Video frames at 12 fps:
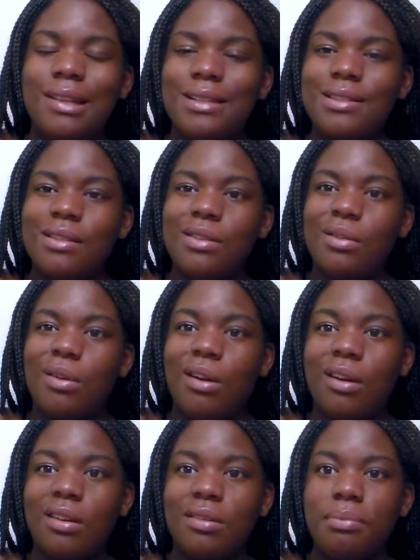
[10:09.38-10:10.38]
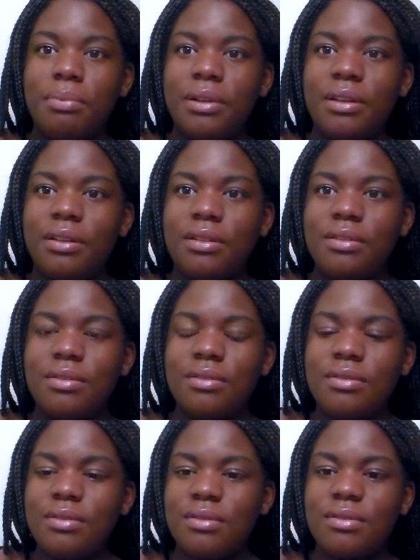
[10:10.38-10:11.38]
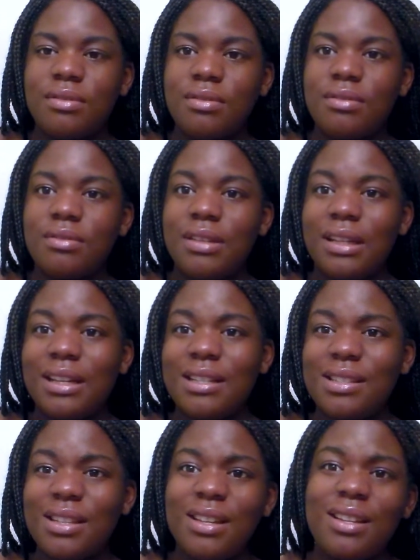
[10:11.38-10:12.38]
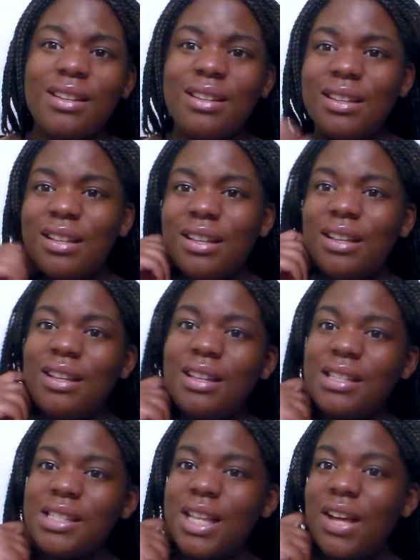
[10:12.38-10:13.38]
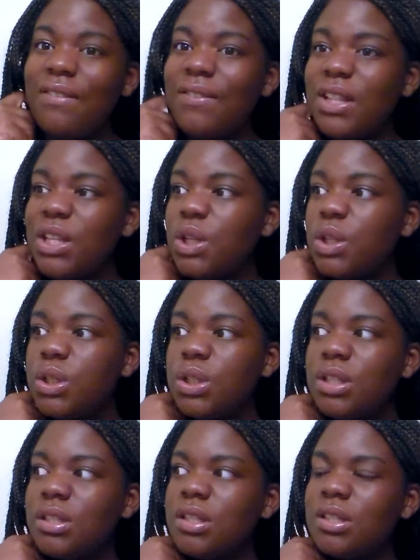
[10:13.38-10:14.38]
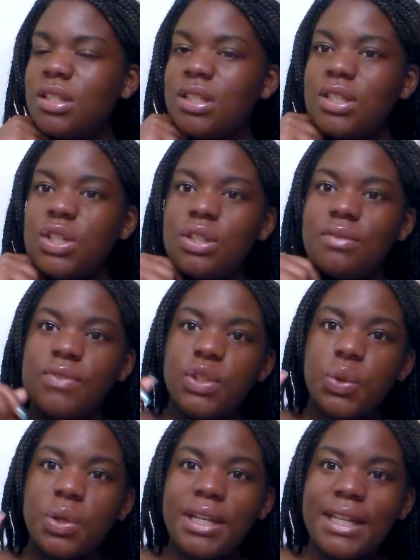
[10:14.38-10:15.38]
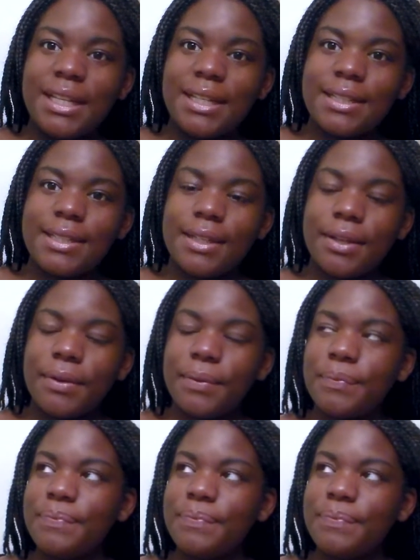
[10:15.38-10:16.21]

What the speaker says: that's a little hard, but like I said, it's off for a little shorty. So,